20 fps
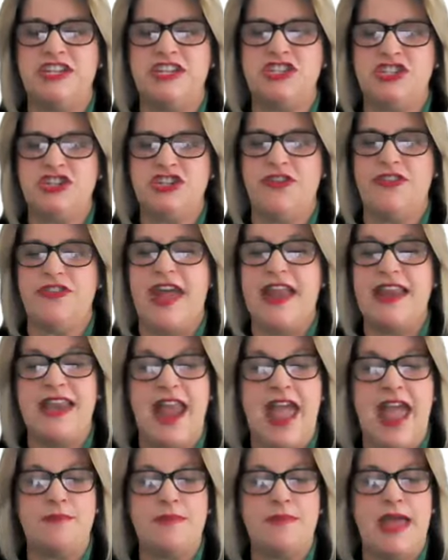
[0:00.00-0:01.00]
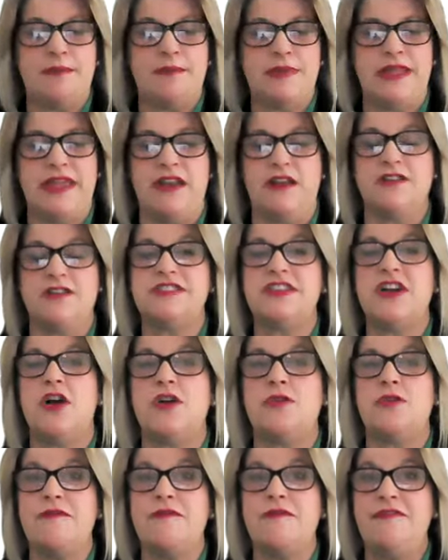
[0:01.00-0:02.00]
ensure that NAPNAP leaders
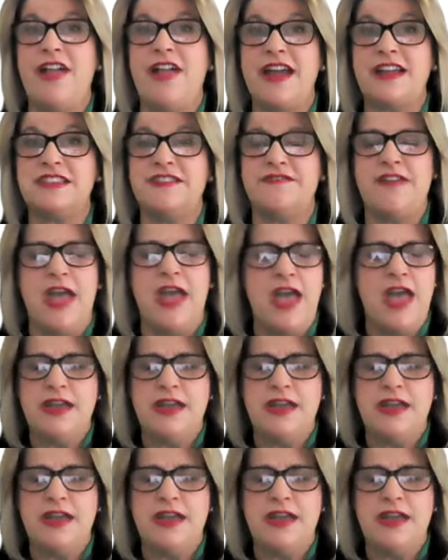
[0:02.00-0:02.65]
are reflective